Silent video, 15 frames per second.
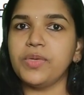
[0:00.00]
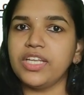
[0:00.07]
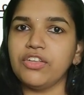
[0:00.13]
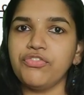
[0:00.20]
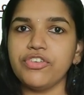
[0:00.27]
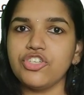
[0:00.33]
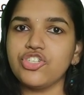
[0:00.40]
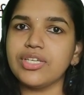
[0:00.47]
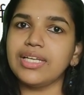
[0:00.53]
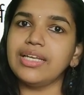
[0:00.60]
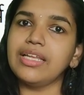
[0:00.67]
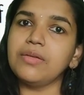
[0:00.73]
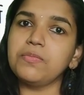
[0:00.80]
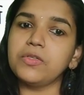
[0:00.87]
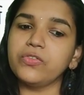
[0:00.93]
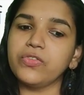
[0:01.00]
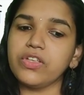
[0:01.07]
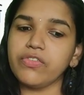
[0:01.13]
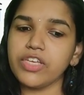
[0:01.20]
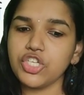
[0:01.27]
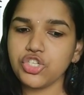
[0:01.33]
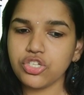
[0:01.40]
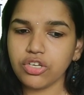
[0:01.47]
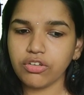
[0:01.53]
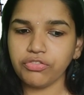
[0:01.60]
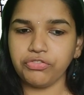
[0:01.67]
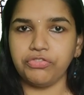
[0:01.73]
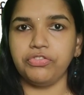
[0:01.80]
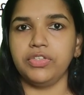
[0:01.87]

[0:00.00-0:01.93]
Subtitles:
beneficial in preservation of